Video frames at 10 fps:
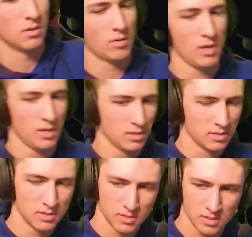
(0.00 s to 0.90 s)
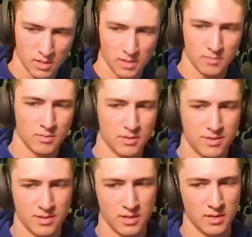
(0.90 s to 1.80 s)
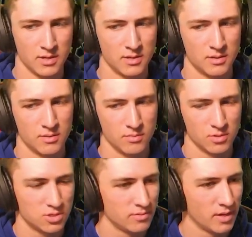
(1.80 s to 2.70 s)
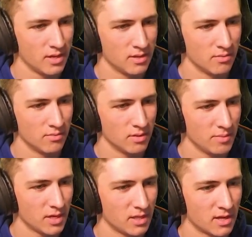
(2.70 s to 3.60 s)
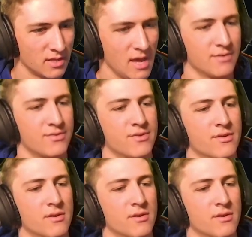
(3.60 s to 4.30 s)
Okay, um, let's see. What should we get? What am I gonna get next?